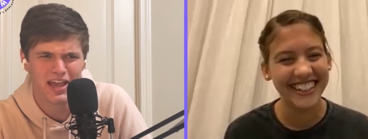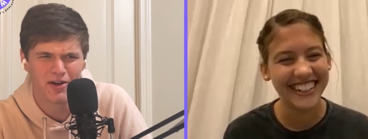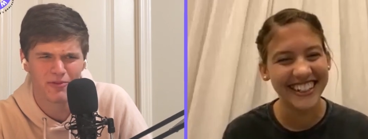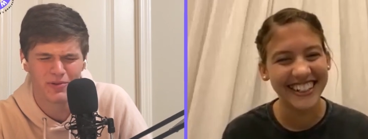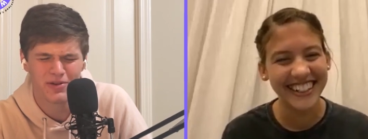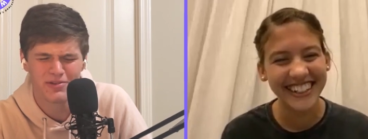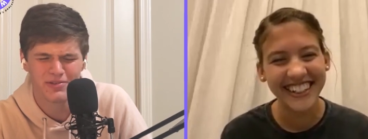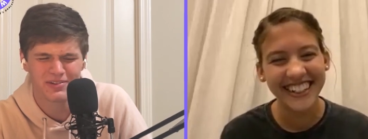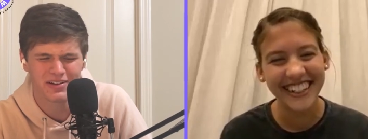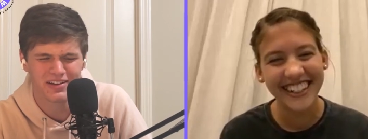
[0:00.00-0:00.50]
Speaker 1: yeah,
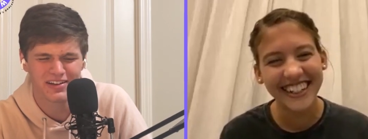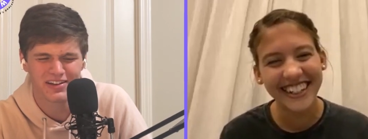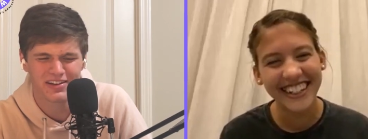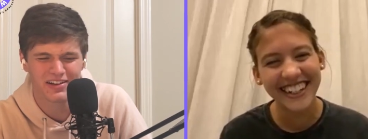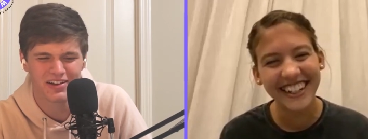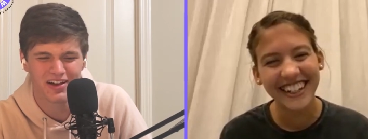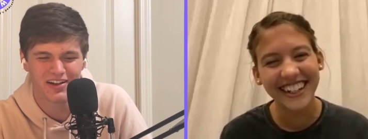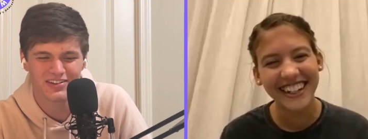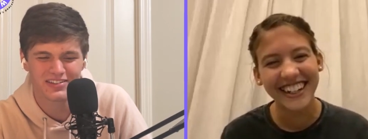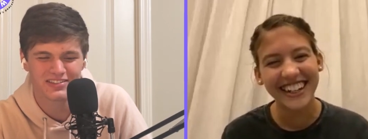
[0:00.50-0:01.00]
we were.
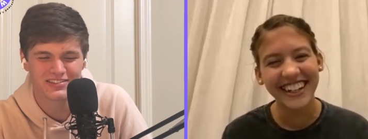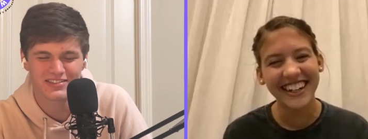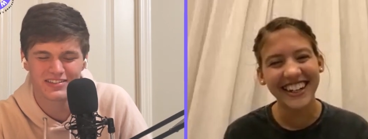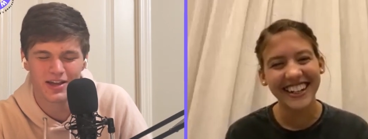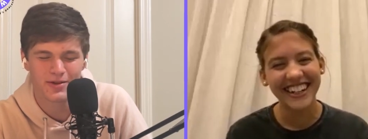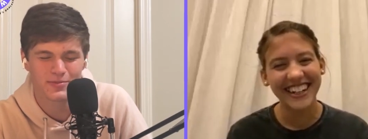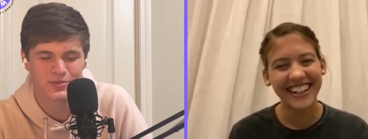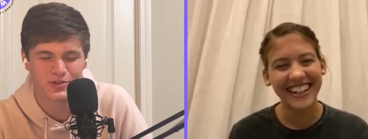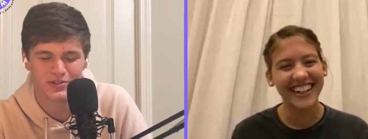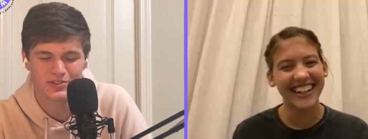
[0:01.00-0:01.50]

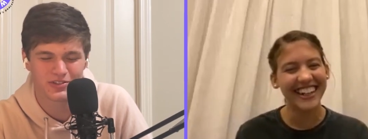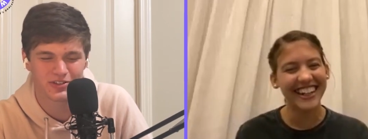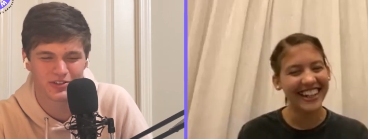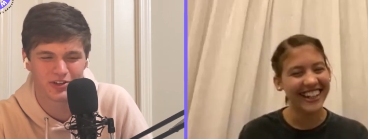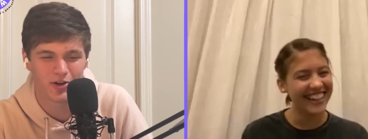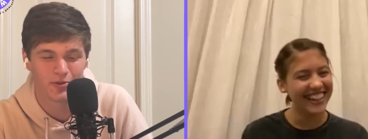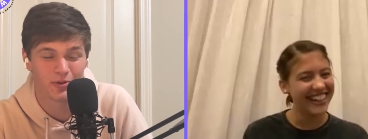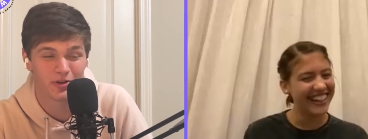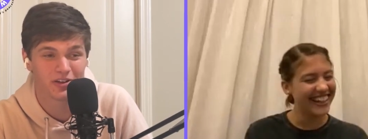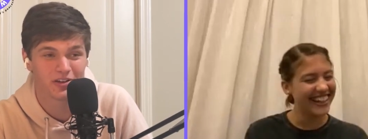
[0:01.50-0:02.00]
Time zones are
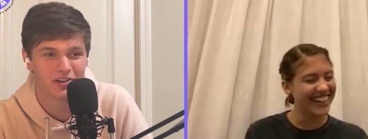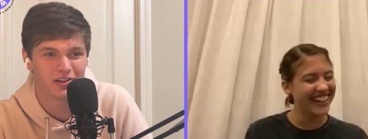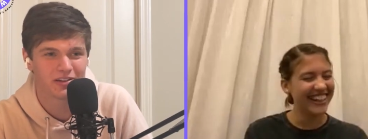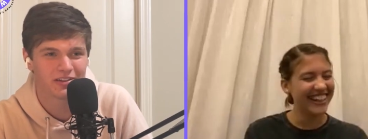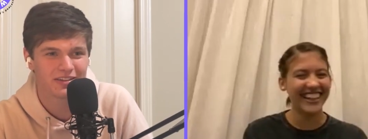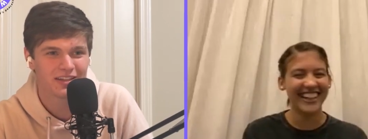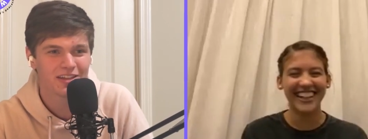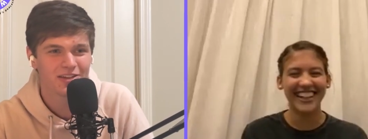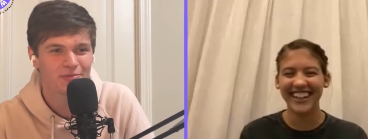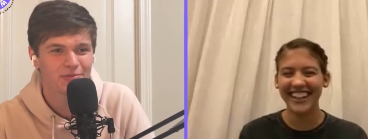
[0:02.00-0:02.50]
garbage.
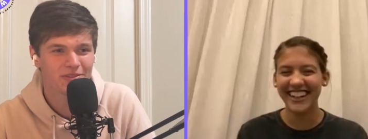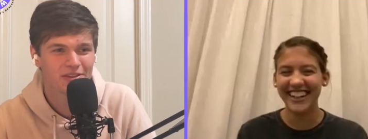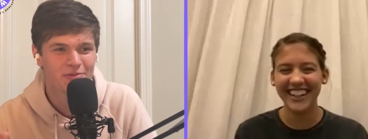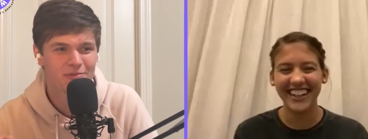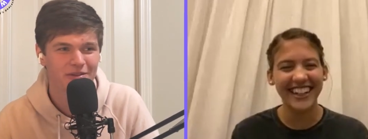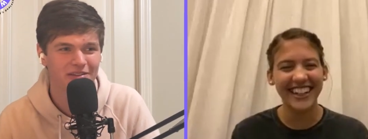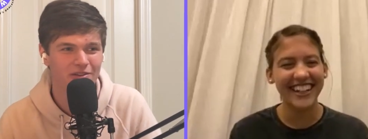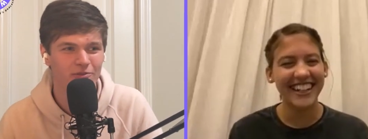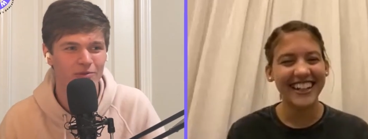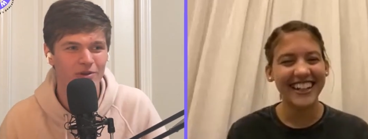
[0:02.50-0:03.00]
Think think
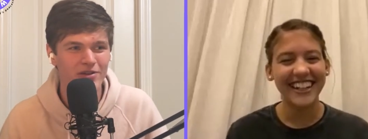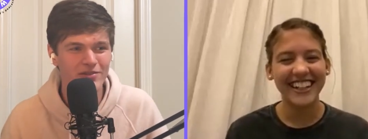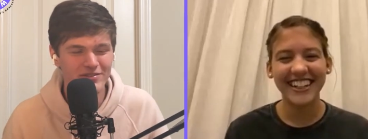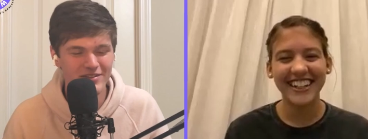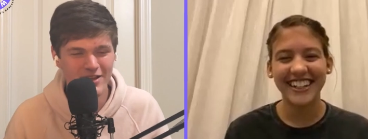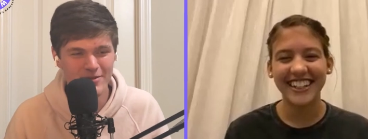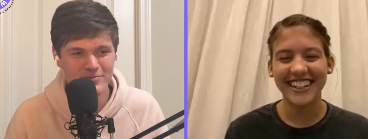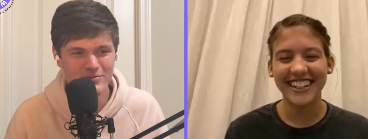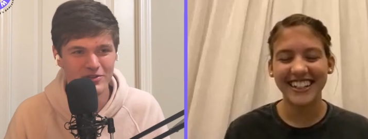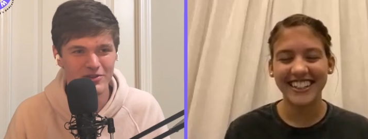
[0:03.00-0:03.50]
about that. What if
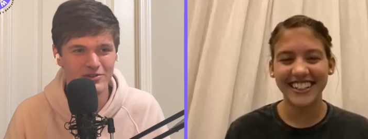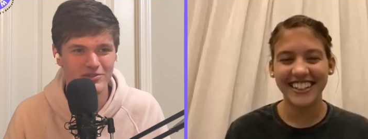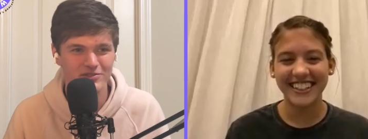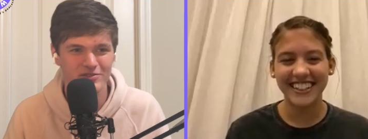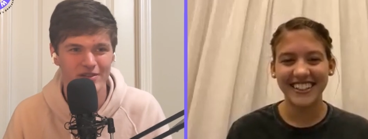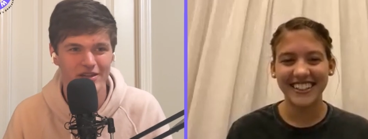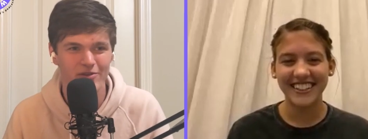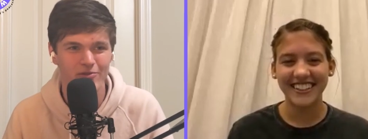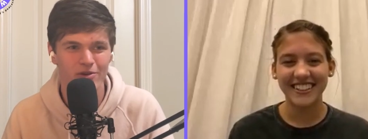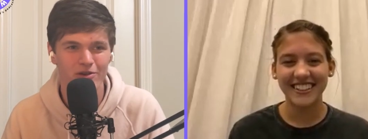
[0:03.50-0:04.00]
time zones
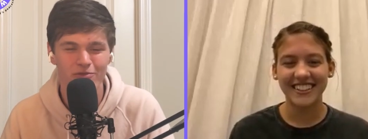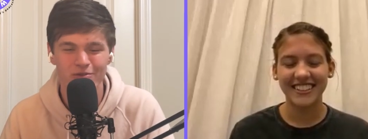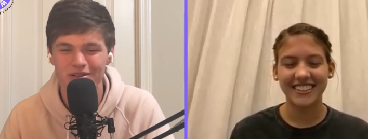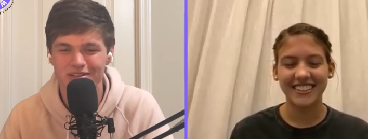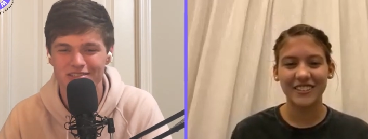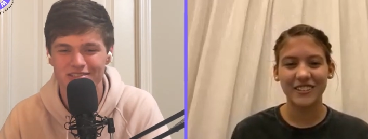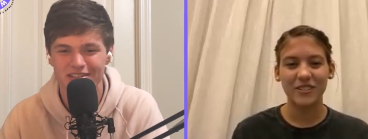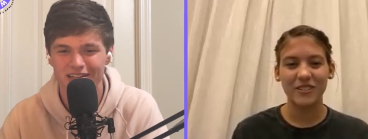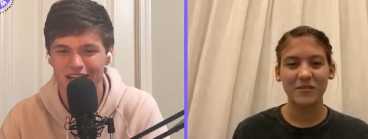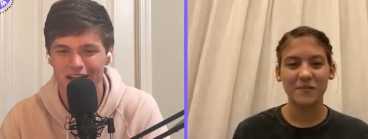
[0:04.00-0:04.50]
like? What if we
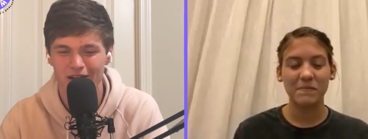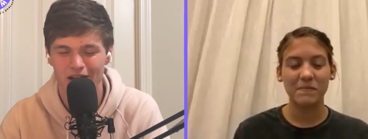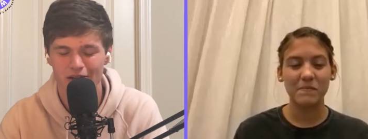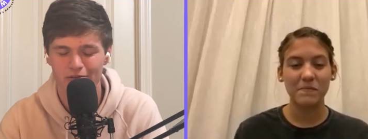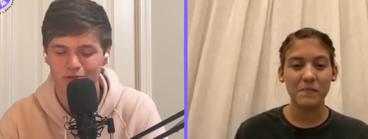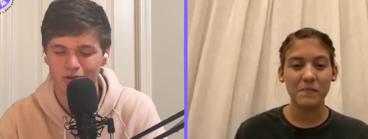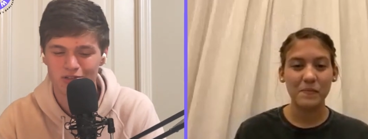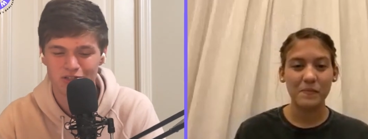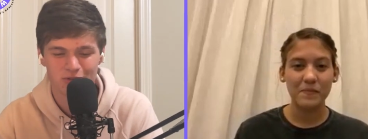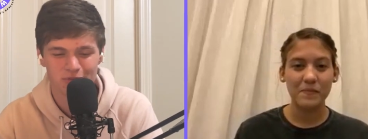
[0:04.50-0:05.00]
just didn't? Have,
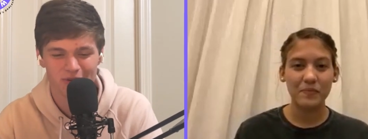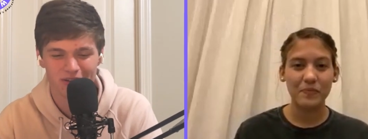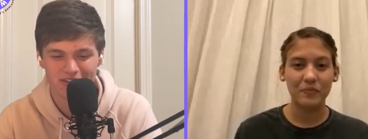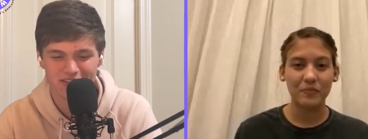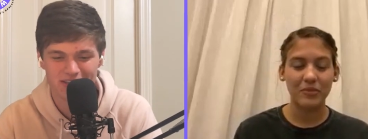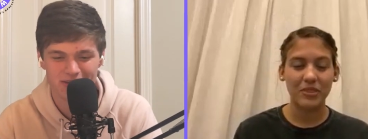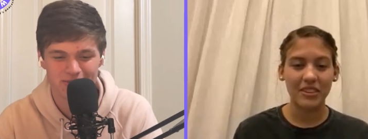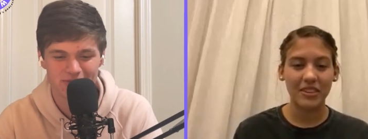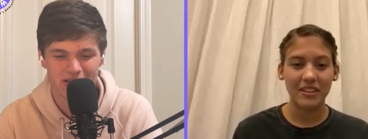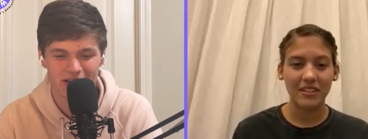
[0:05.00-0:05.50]
everyone should be on the
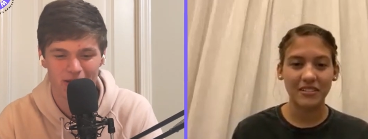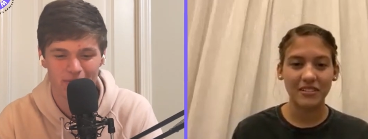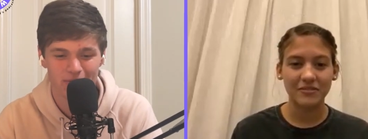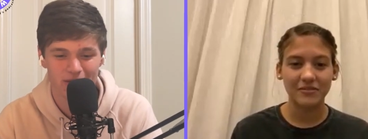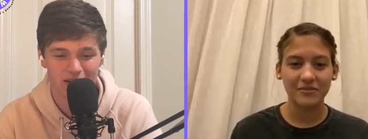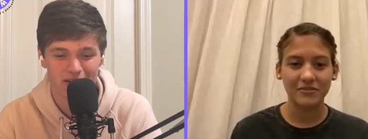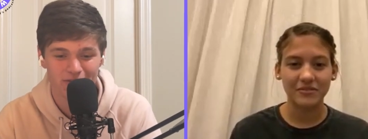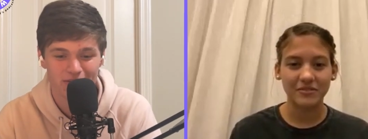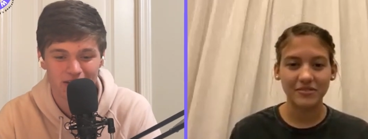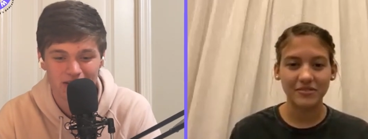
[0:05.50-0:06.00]
same time.
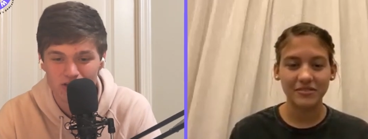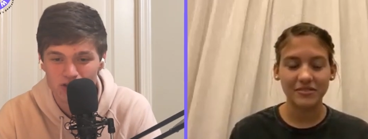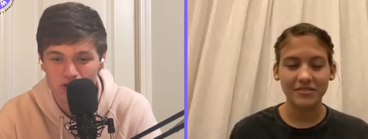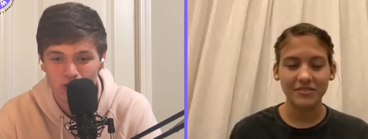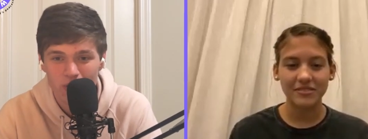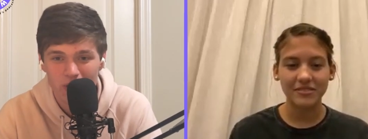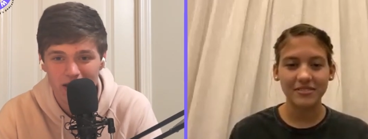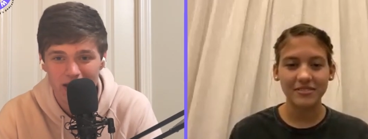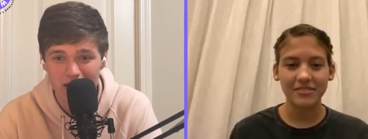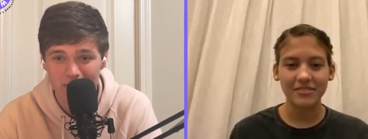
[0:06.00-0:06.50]
And if at
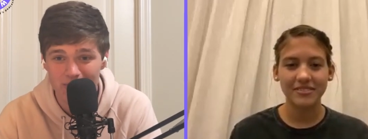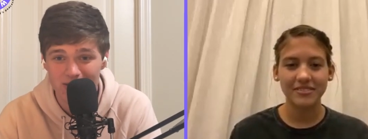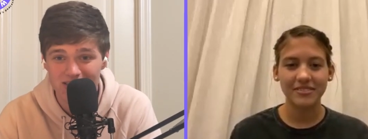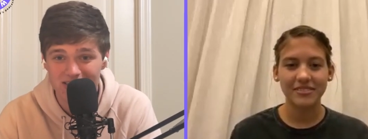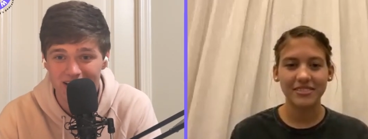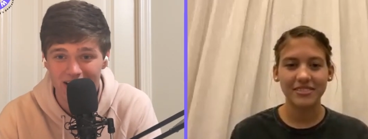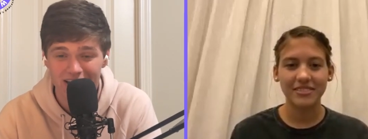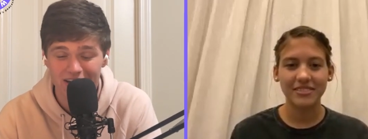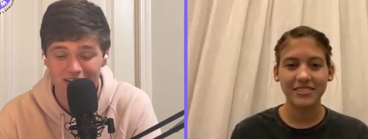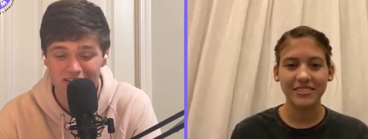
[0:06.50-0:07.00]
two a.m. it's
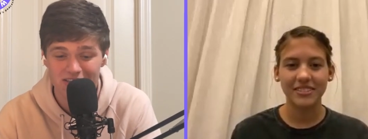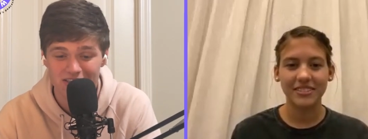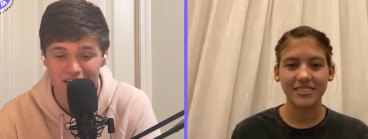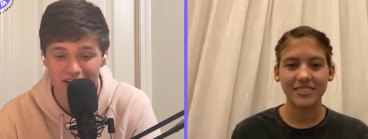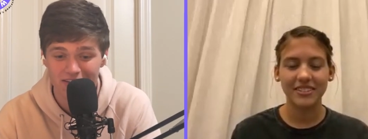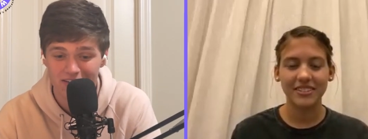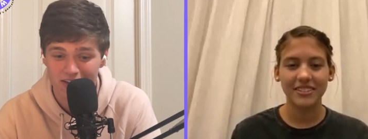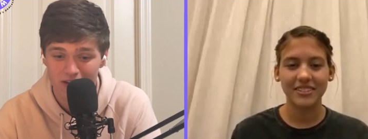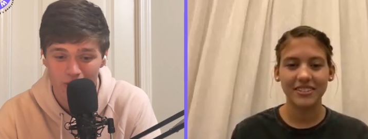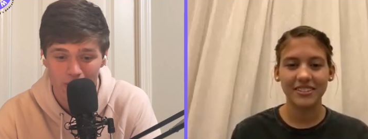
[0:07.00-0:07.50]
light
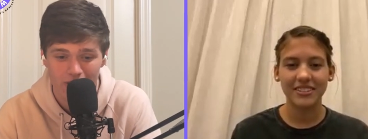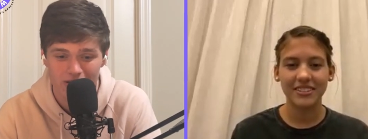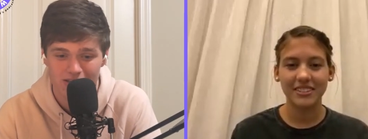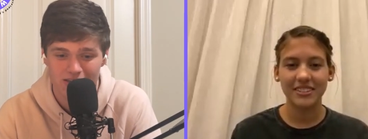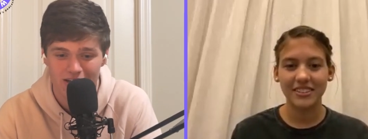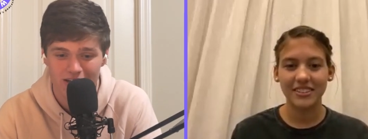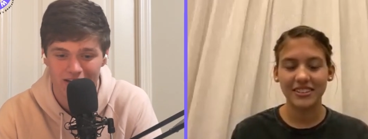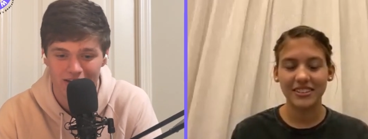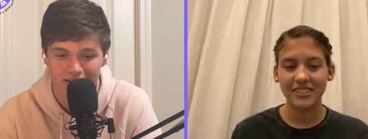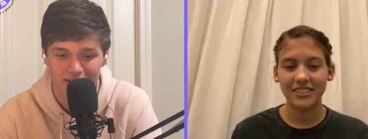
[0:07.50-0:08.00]
outside, then go
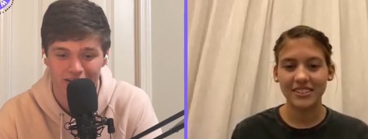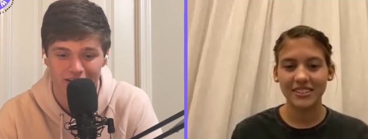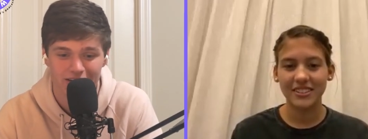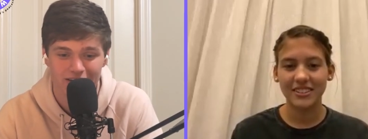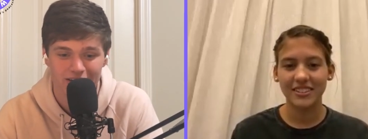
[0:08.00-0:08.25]
outside.